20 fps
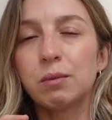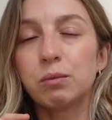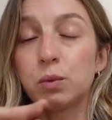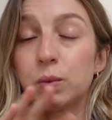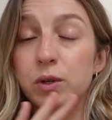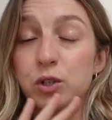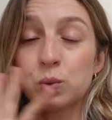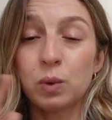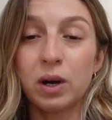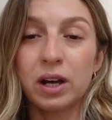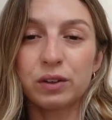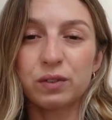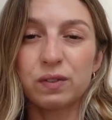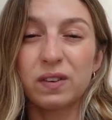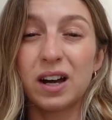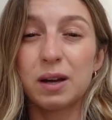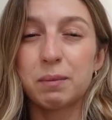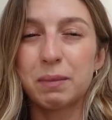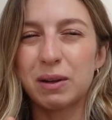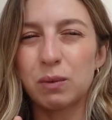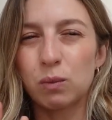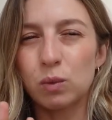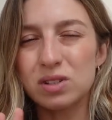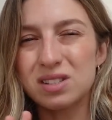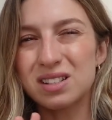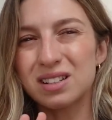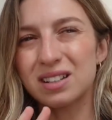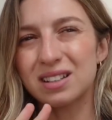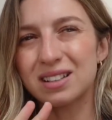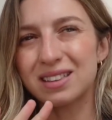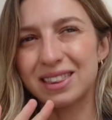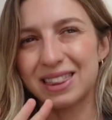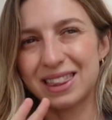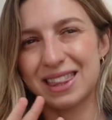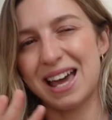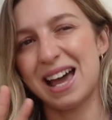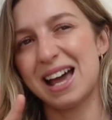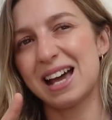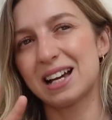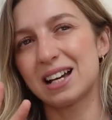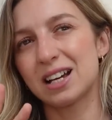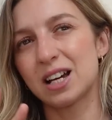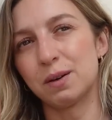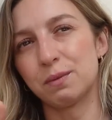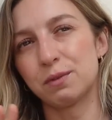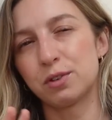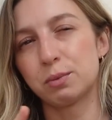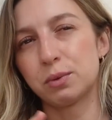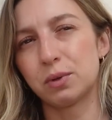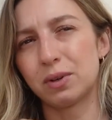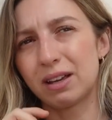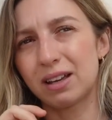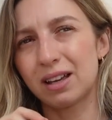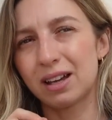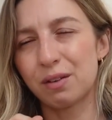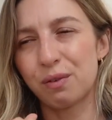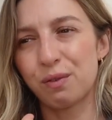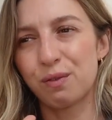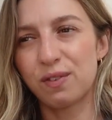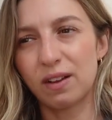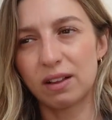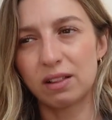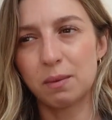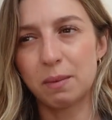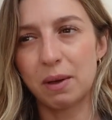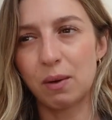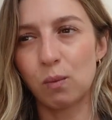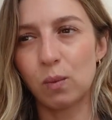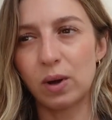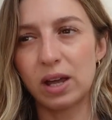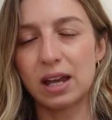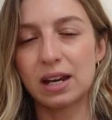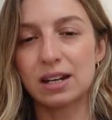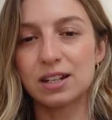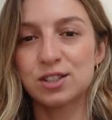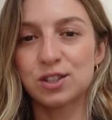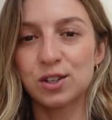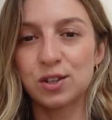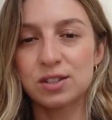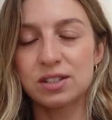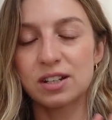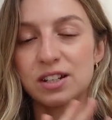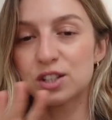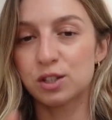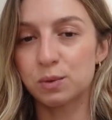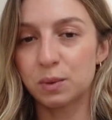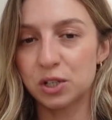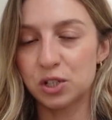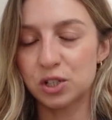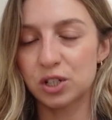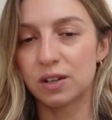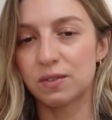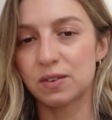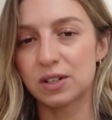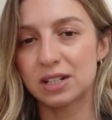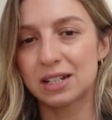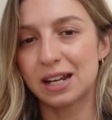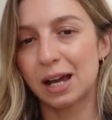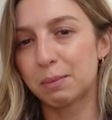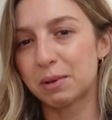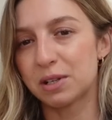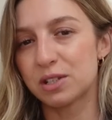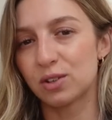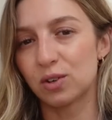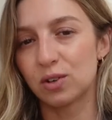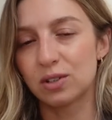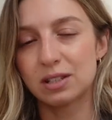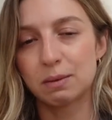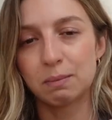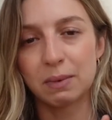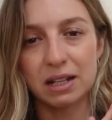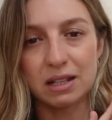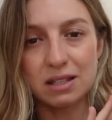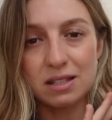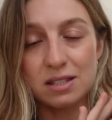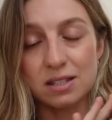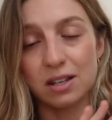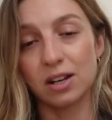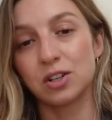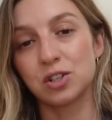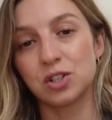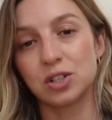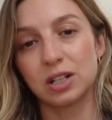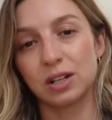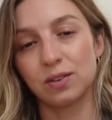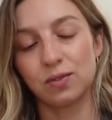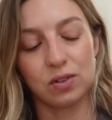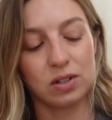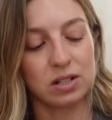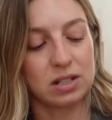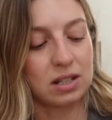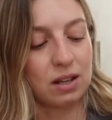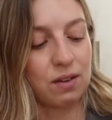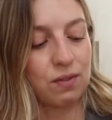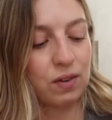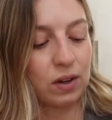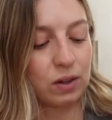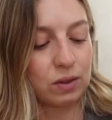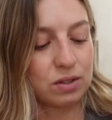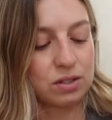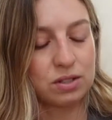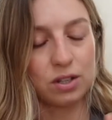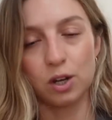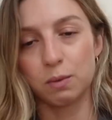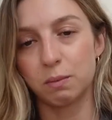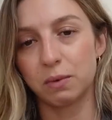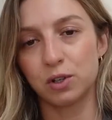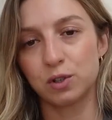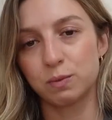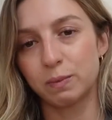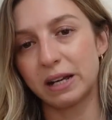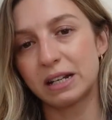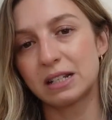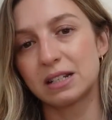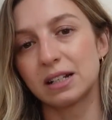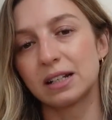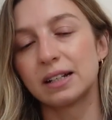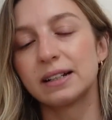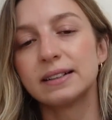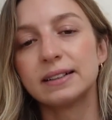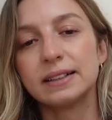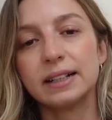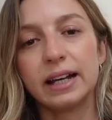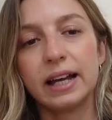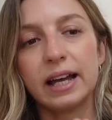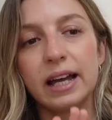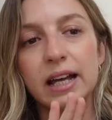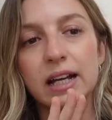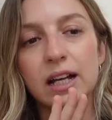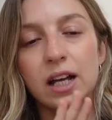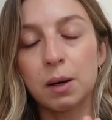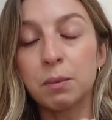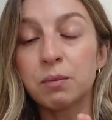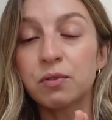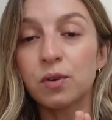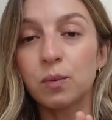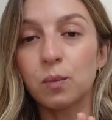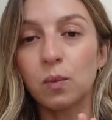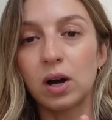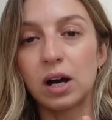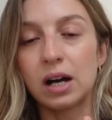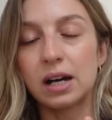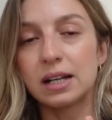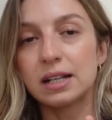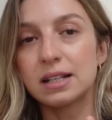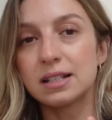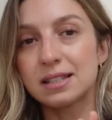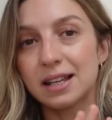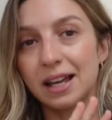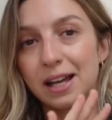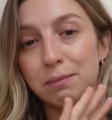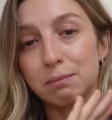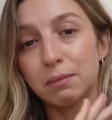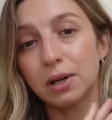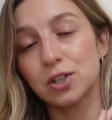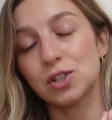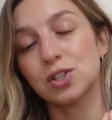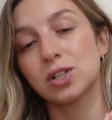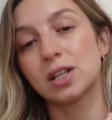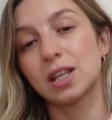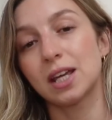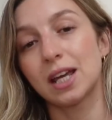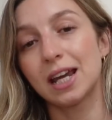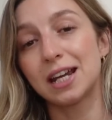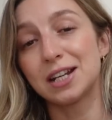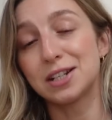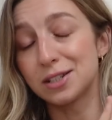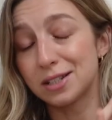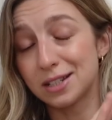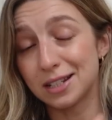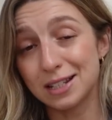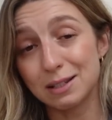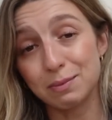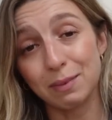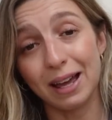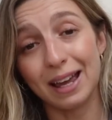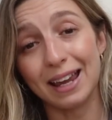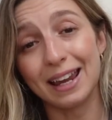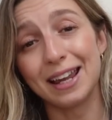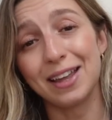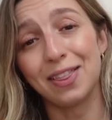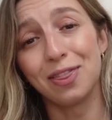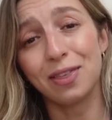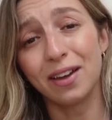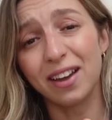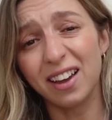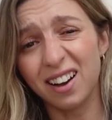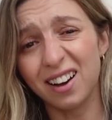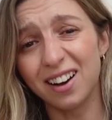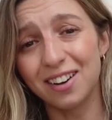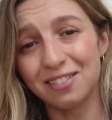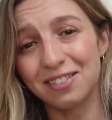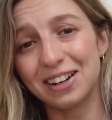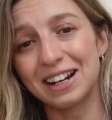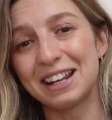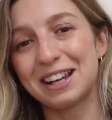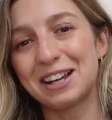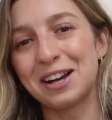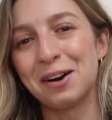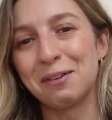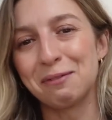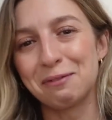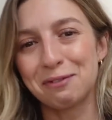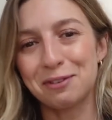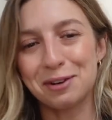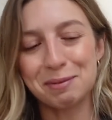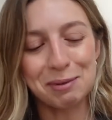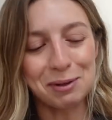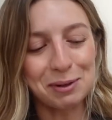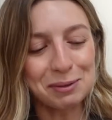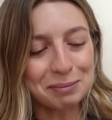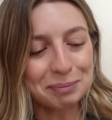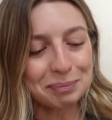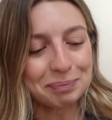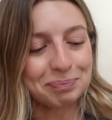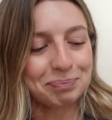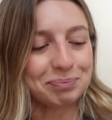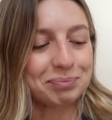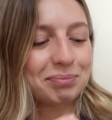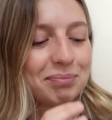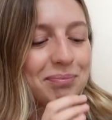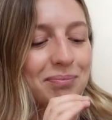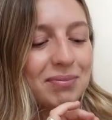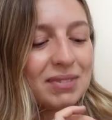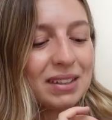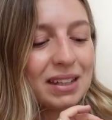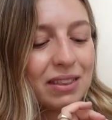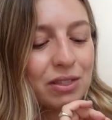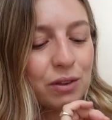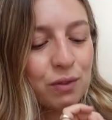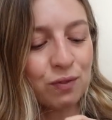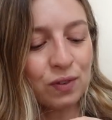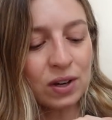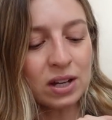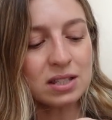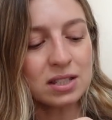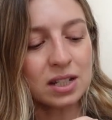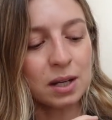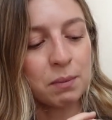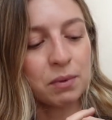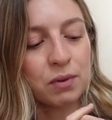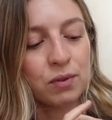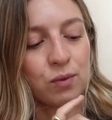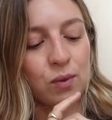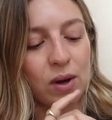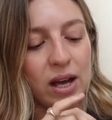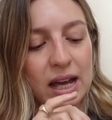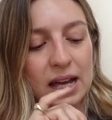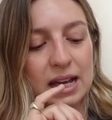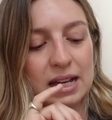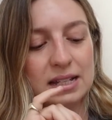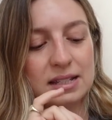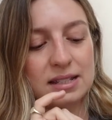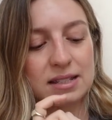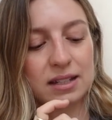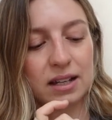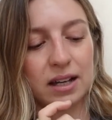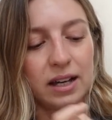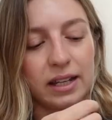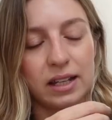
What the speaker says: which worked fine, but it wasn't that comfortable and it kind of felt a bit weird. As soon as I switched over to Tabby socks, it made such a difference. They felt so much better. Comfort-wise, and much to the haters' dismay, they are really comfortable. The first couple of wears,